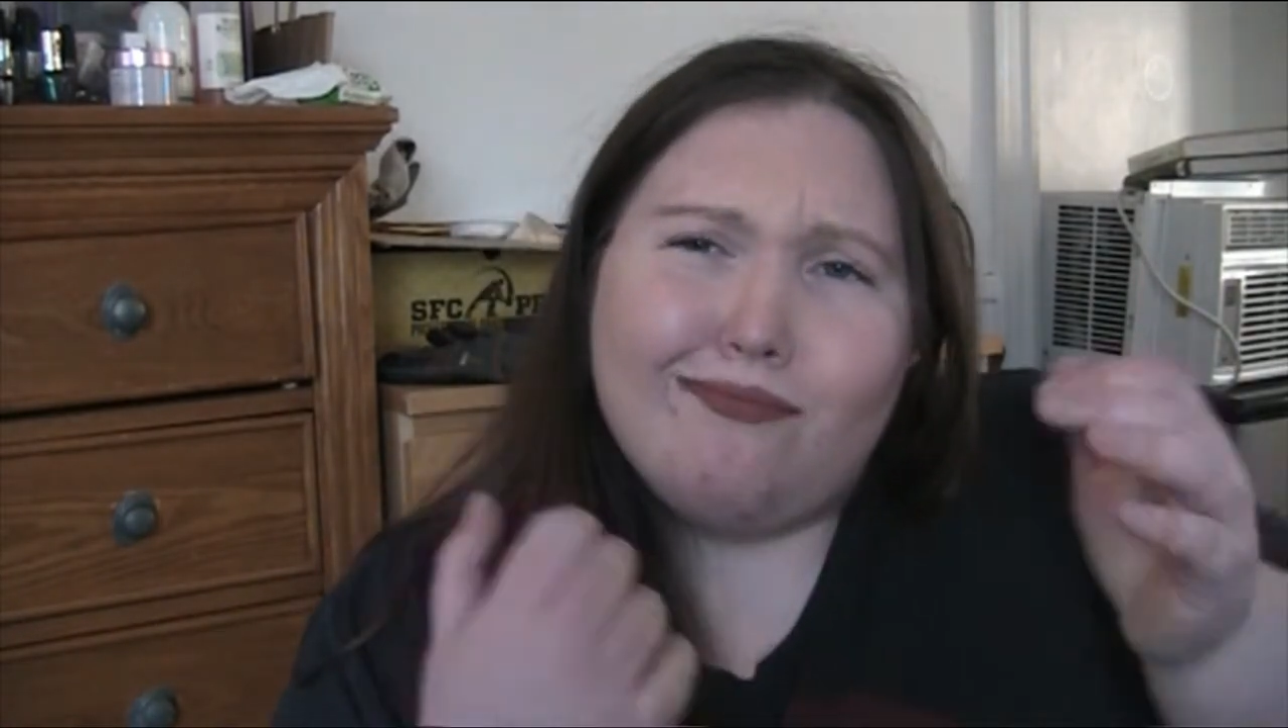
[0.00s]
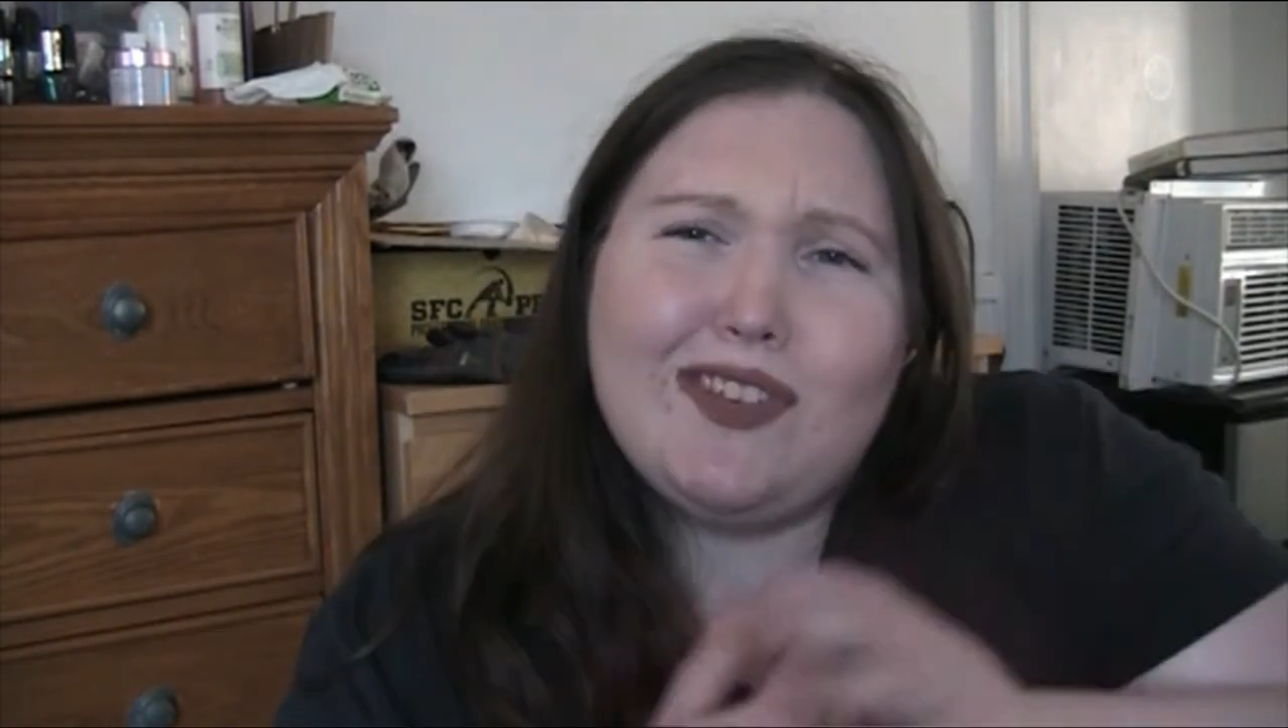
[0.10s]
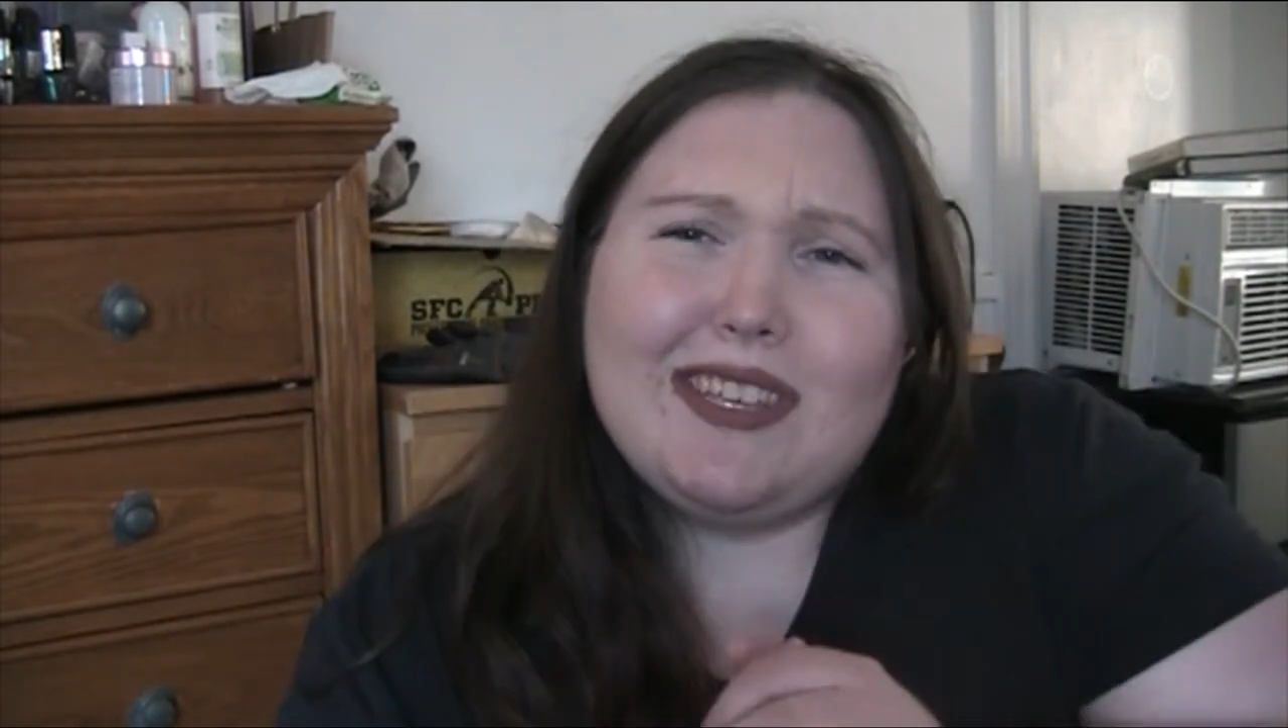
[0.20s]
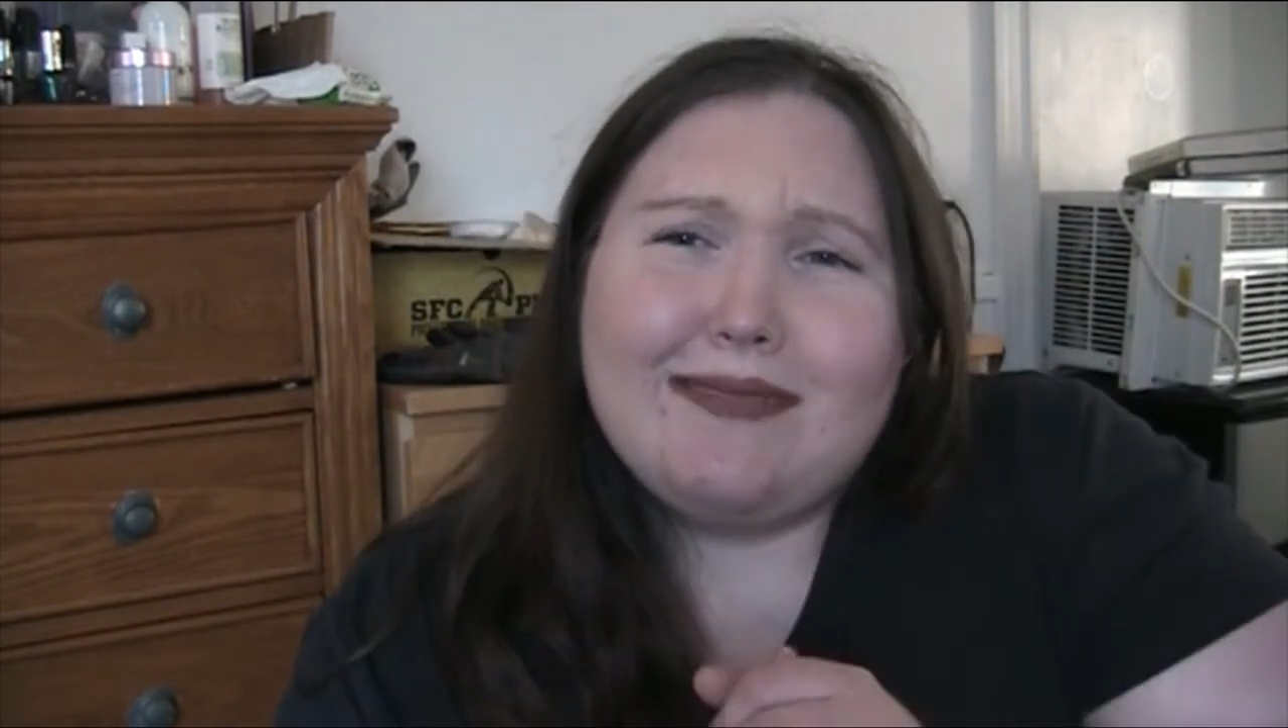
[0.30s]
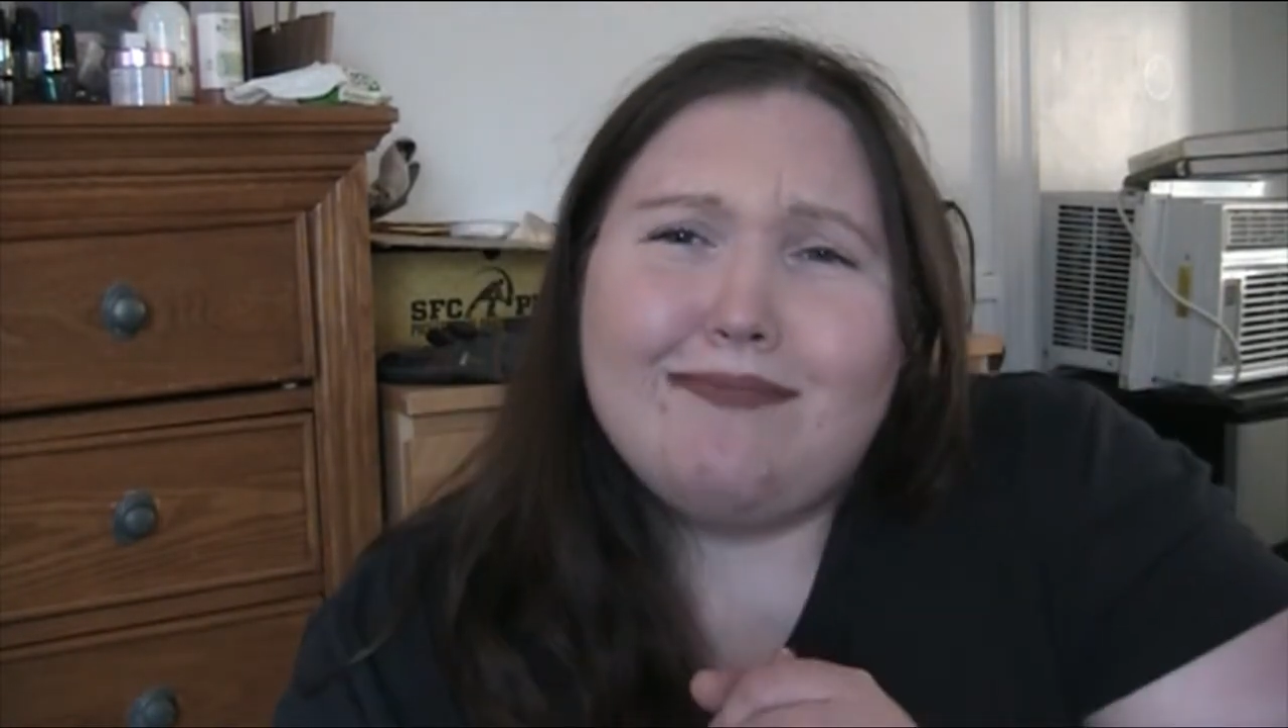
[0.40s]

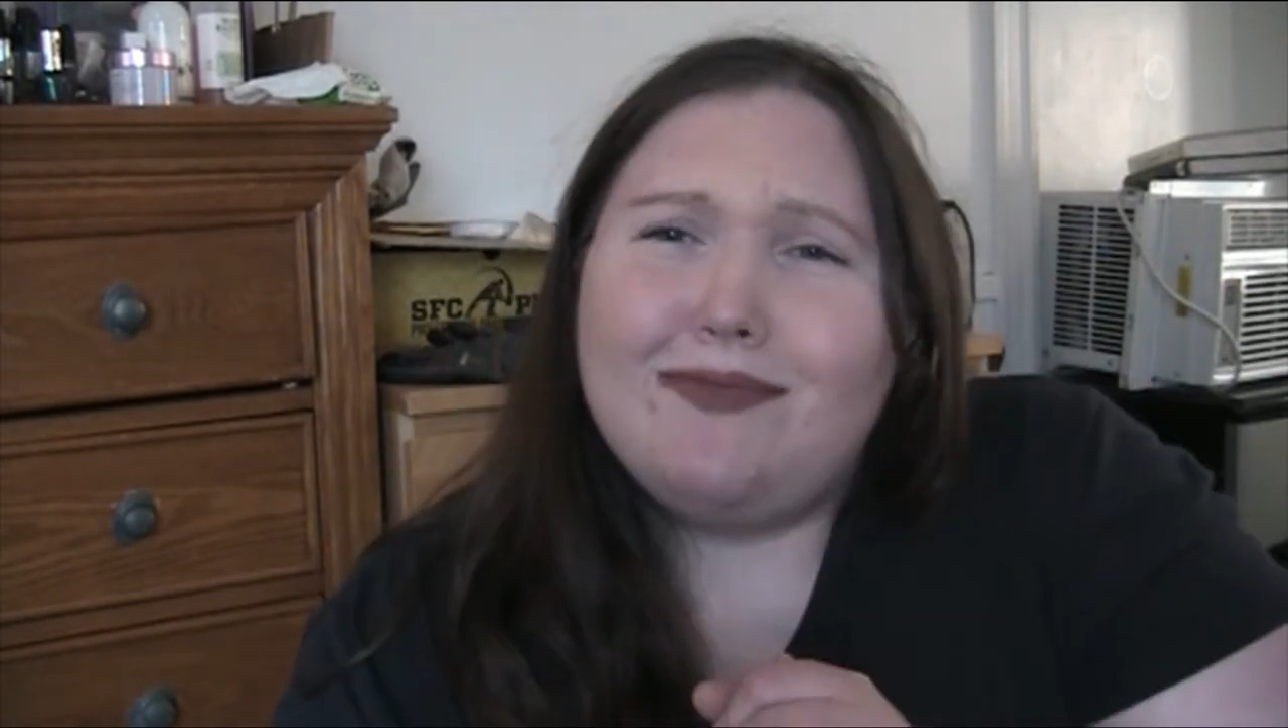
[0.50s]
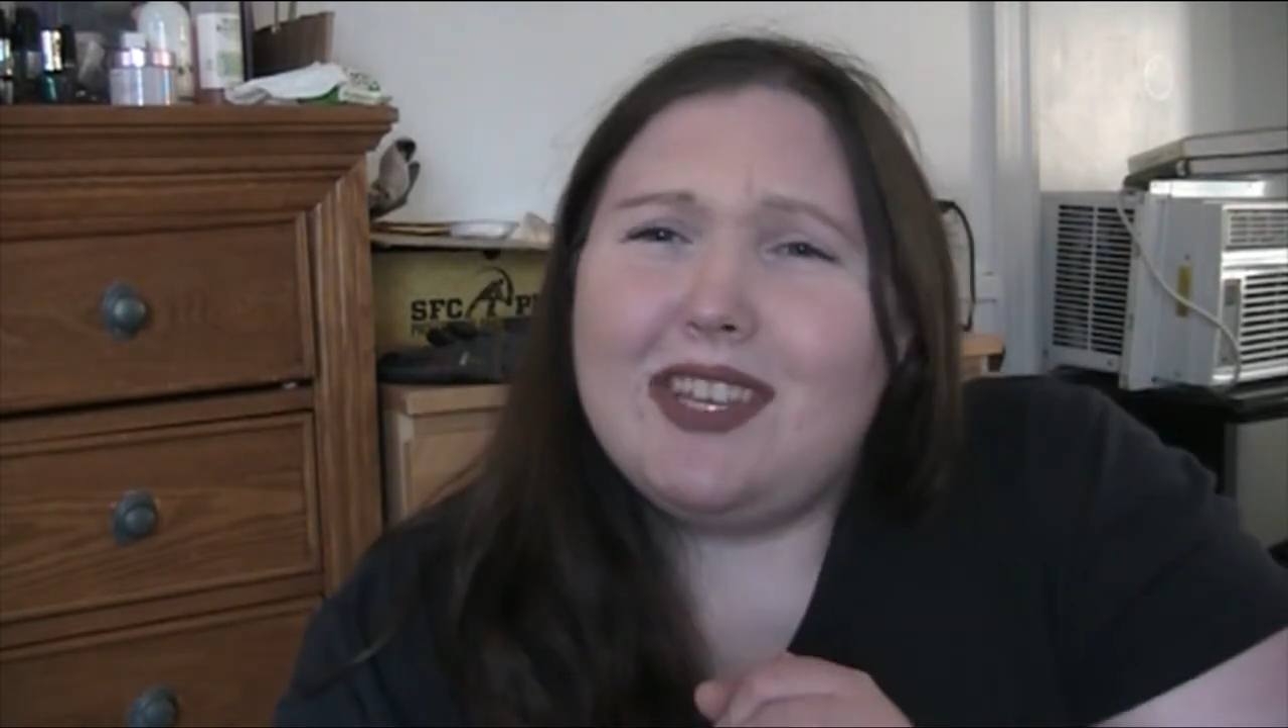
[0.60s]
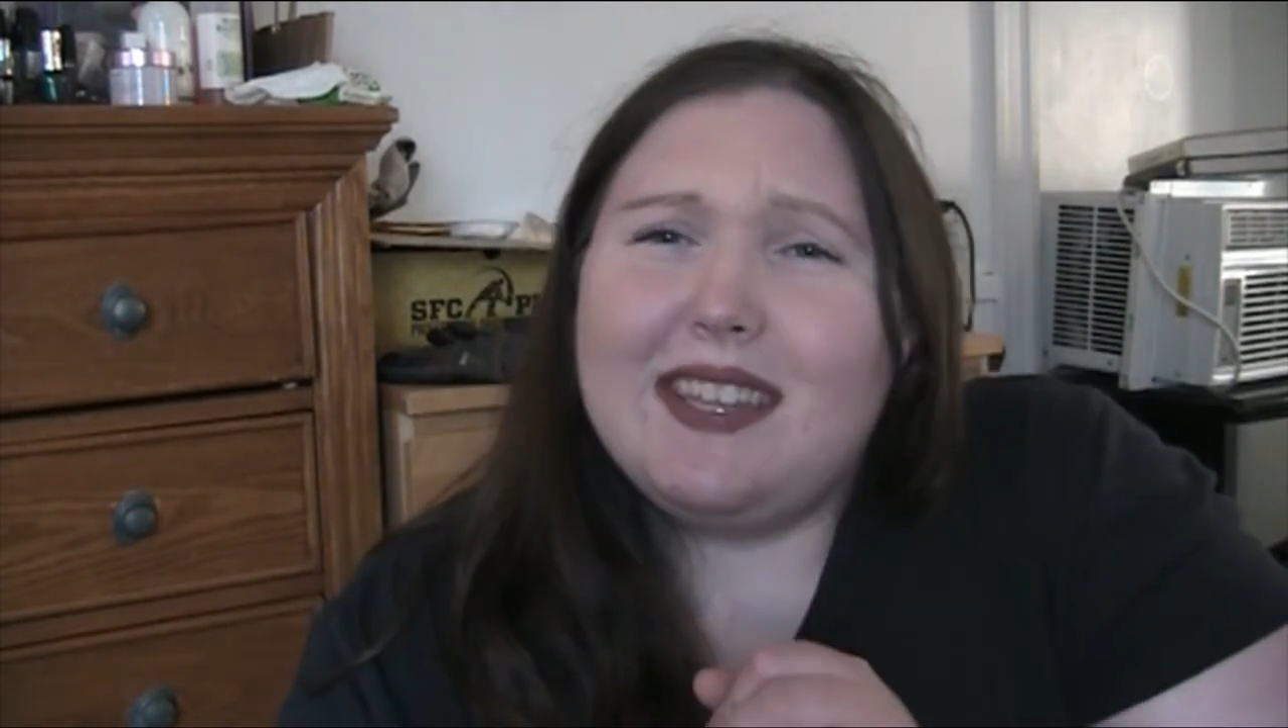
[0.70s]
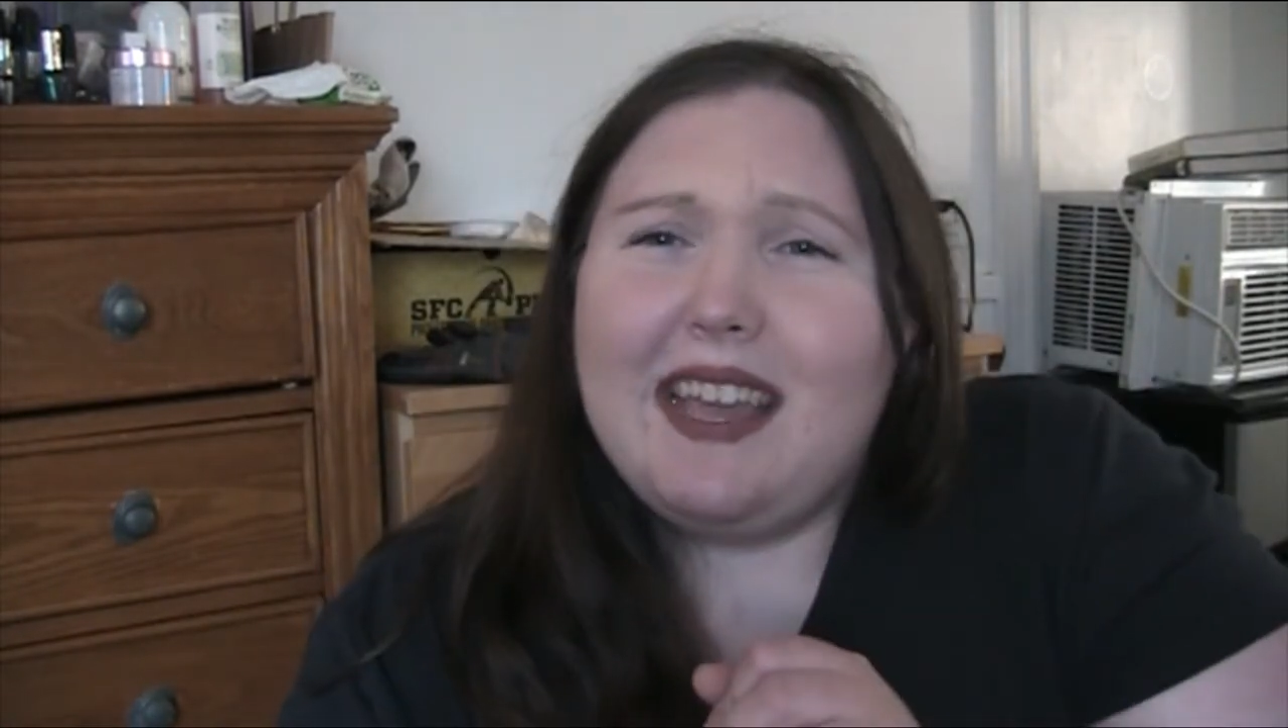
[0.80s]
just in